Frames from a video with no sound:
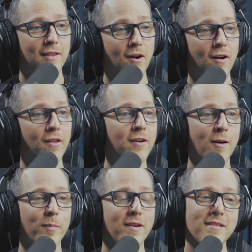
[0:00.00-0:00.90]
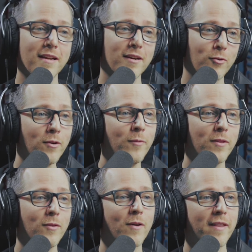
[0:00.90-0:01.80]
there are other companies that agree
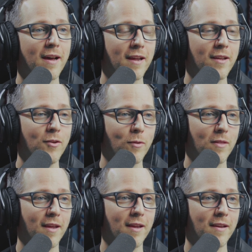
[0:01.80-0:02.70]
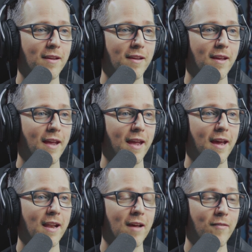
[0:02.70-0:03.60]
with you on the IQ thing.
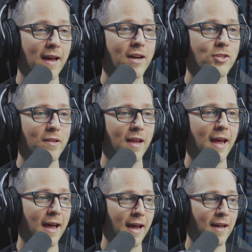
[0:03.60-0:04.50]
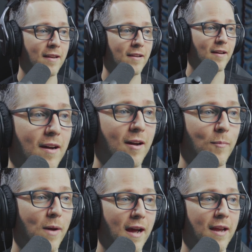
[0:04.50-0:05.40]
And I've actually had
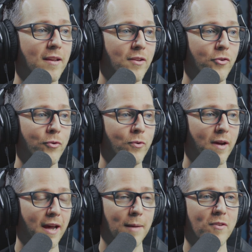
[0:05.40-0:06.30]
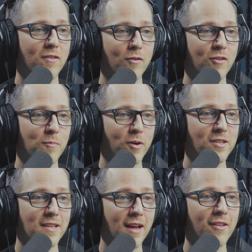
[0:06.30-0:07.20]
IQ, aptitude, and
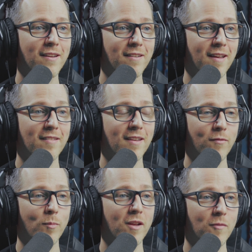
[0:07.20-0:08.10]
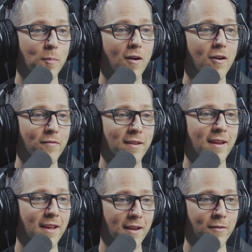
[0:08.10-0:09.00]
personality tests given me as part of
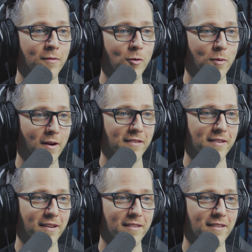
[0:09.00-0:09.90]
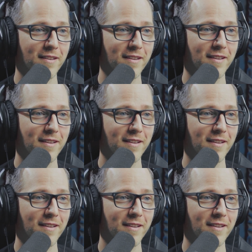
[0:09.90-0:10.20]
the interview process.